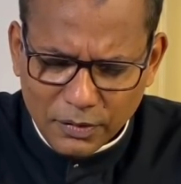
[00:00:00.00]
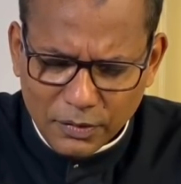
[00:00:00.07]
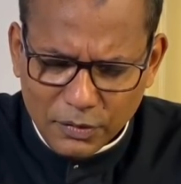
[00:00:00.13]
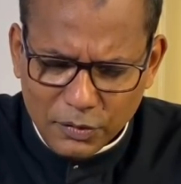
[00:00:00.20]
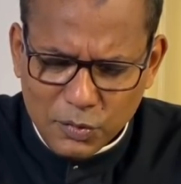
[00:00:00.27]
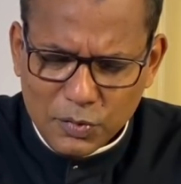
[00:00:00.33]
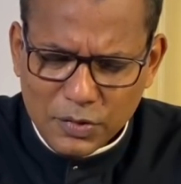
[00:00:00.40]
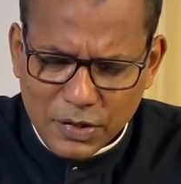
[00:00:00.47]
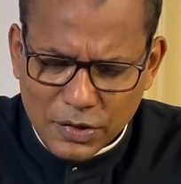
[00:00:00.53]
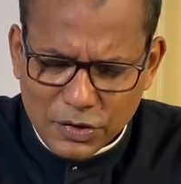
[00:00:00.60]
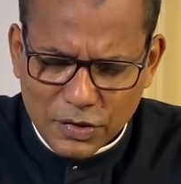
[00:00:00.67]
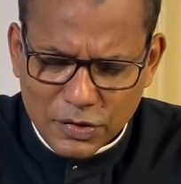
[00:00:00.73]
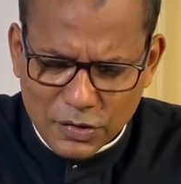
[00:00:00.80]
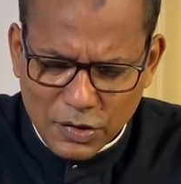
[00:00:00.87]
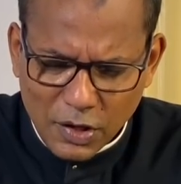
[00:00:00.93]
you teach
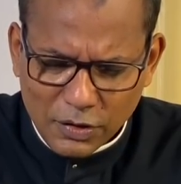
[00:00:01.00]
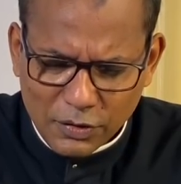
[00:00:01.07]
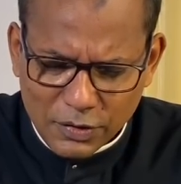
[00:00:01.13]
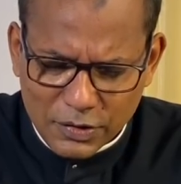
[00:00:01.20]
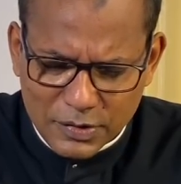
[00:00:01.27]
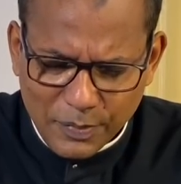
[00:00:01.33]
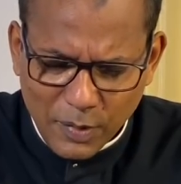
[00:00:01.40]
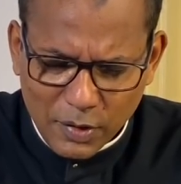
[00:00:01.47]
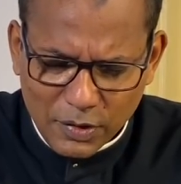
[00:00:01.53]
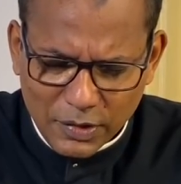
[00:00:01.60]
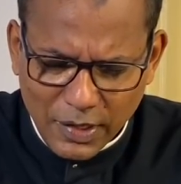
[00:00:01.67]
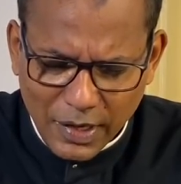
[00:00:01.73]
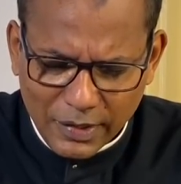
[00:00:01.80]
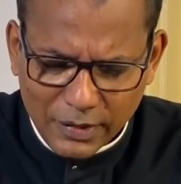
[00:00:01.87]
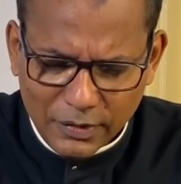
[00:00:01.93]
us not to respond
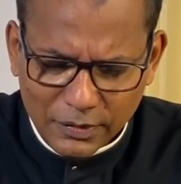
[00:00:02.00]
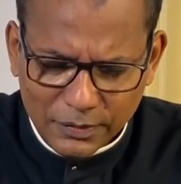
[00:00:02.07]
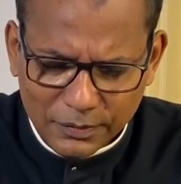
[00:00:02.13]
in anger.